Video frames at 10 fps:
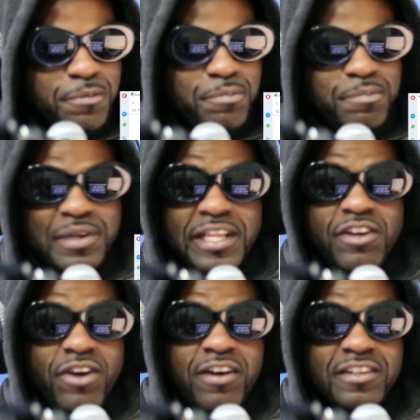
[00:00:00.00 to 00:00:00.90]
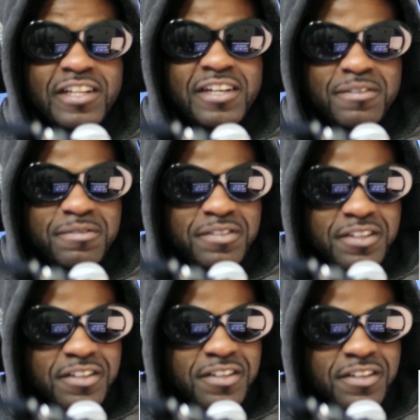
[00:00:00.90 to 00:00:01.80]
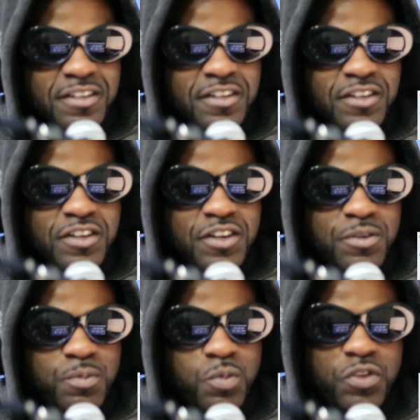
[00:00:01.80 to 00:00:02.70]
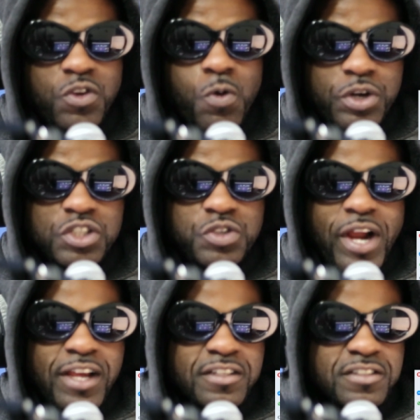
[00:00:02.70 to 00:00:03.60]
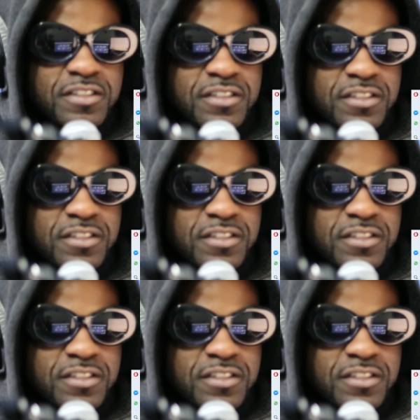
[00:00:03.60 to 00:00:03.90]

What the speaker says: Playground Love with Gordon Tracks